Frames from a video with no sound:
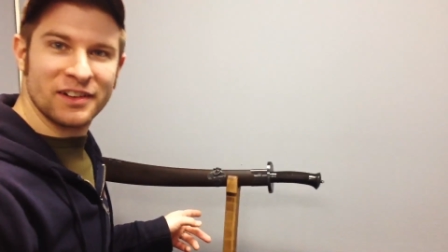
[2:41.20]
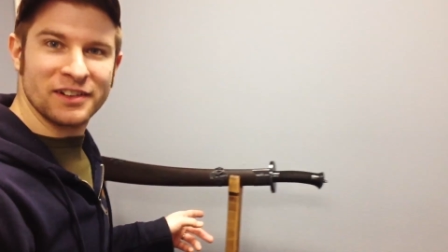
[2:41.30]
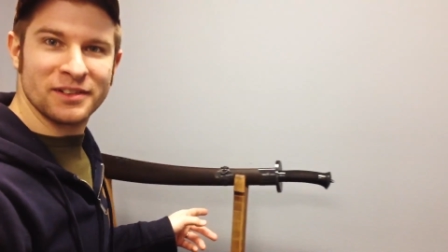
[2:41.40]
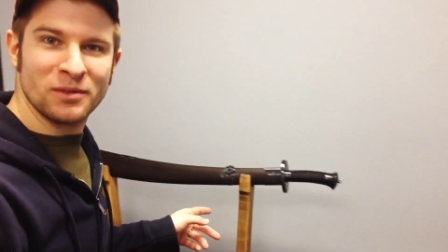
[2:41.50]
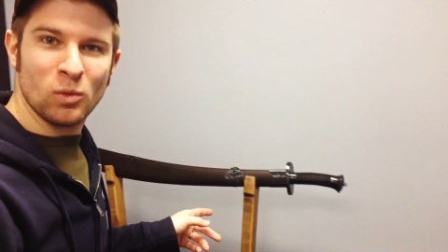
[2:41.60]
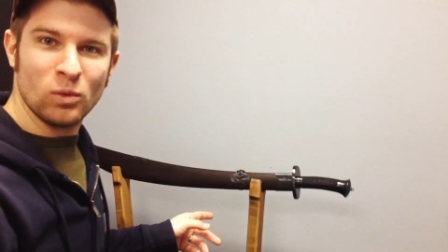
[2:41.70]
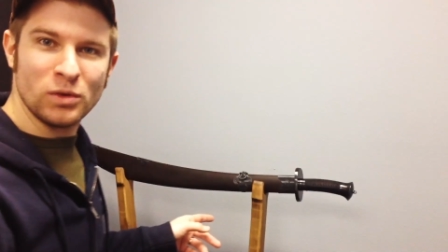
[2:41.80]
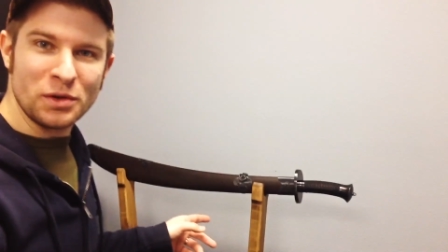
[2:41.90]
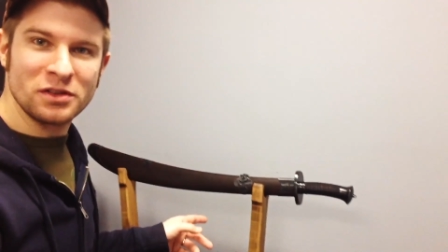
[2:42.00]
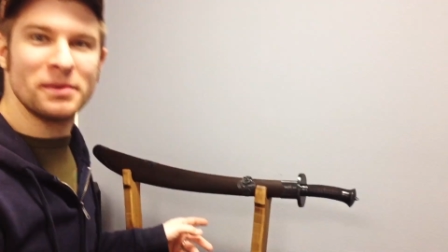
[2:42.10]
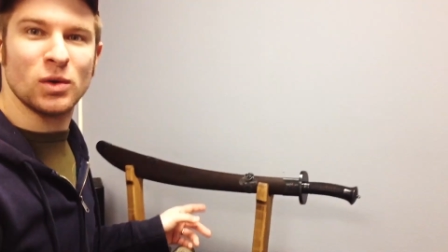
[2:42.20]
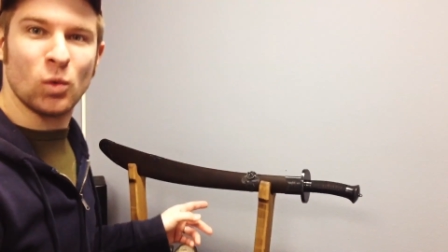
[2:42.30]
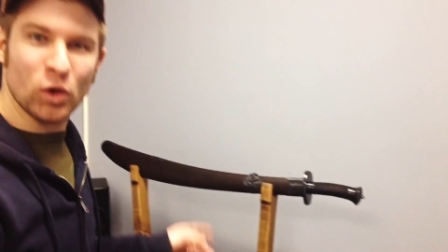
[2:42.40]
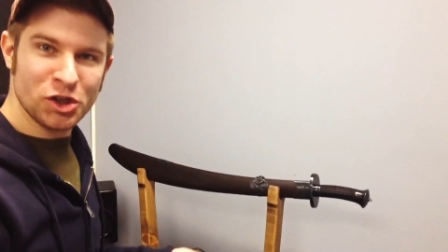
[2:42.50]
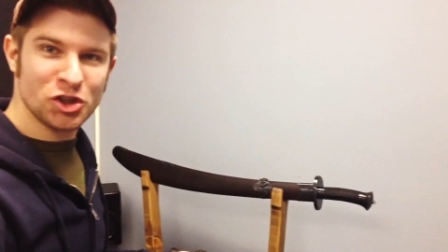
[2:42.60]
used to be the
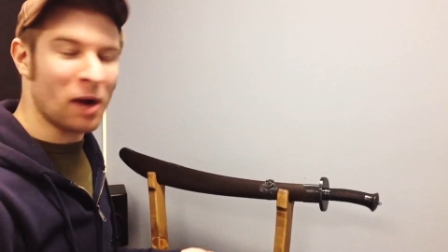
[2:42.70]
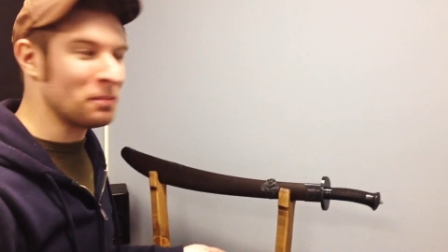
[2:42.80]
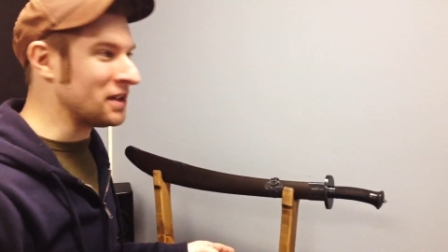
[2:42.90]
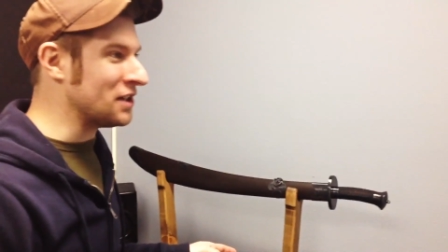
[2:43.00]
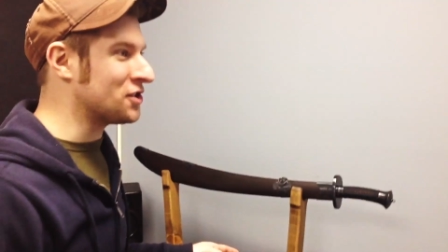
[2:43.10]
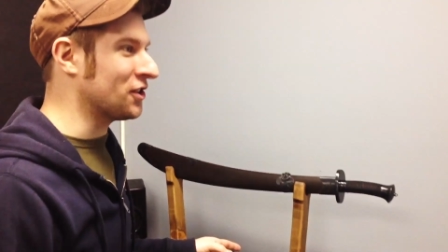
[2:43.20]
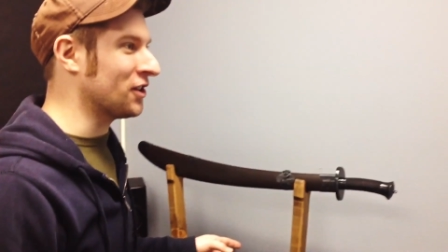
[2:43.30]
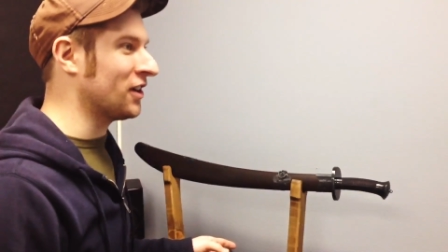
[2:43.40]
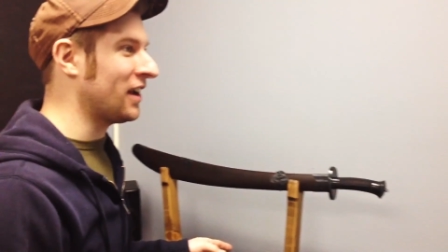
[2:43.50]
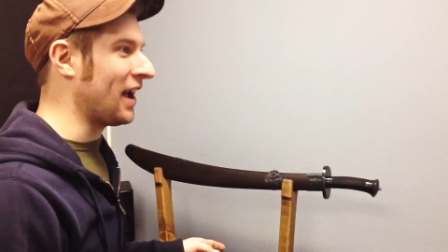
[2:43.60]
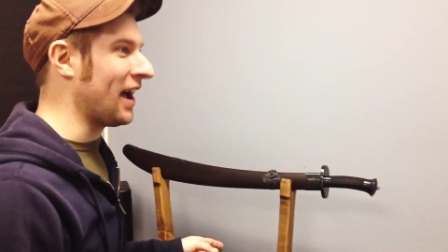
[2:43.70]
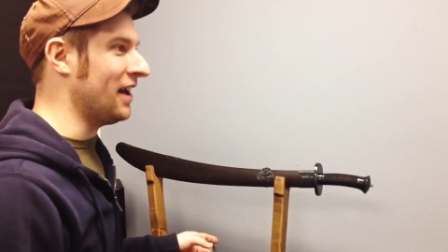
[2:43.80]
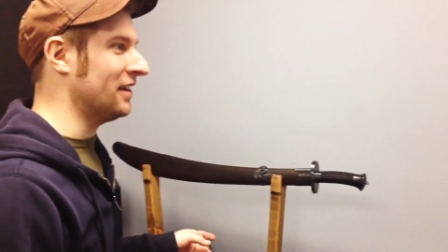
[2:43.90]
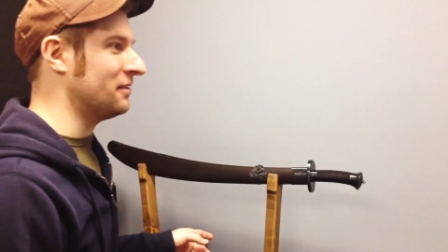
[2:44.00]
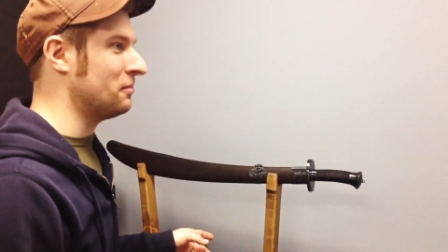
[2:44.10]
woodshop teacher
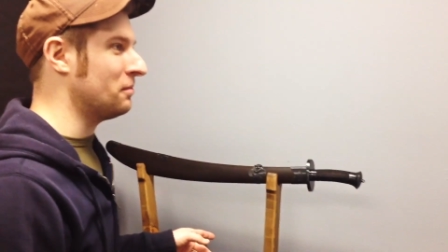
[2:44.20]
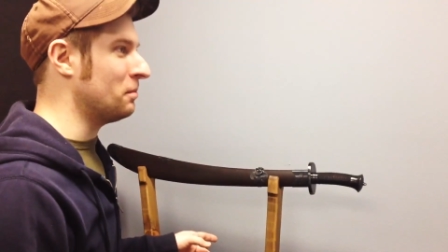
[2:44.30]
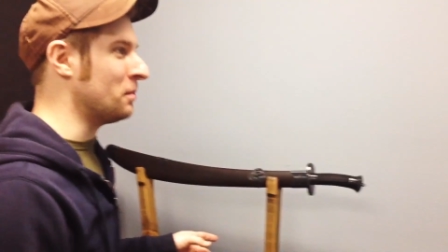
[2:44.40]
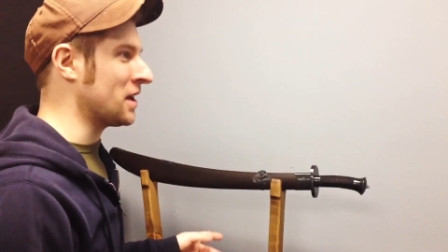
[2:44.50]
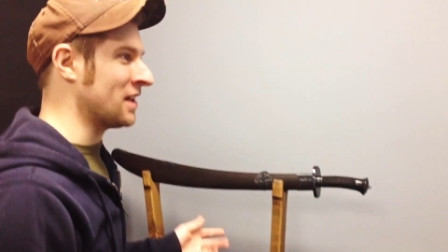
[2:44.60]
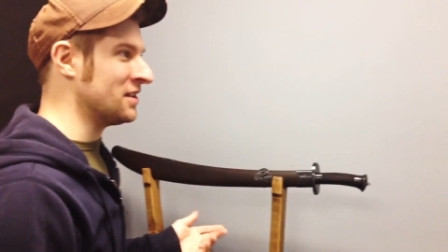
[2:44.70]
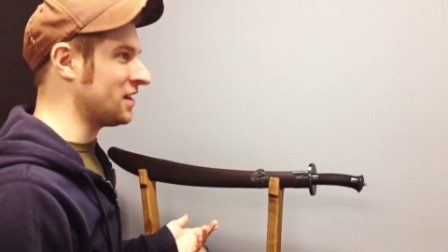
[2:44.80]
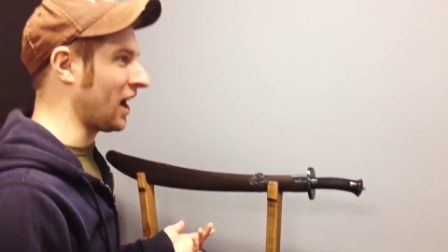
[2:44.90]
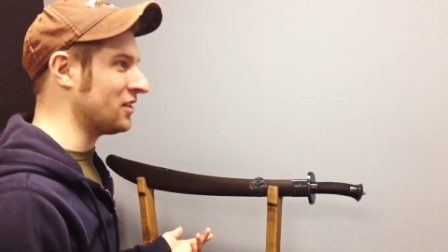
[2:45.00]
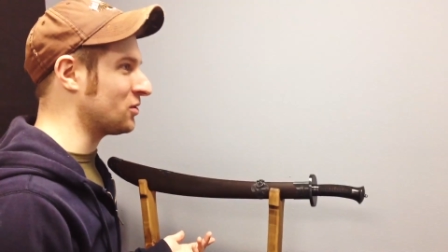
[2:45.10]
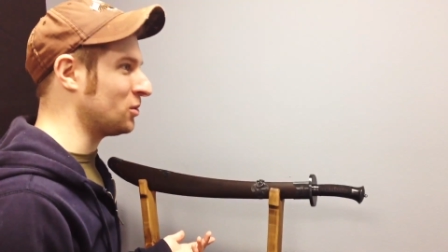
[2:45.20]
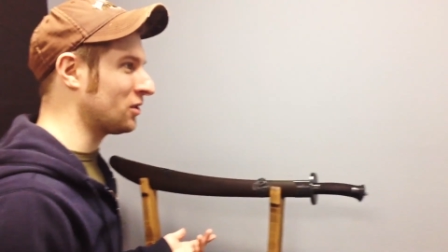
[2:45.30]
at Mackenzie High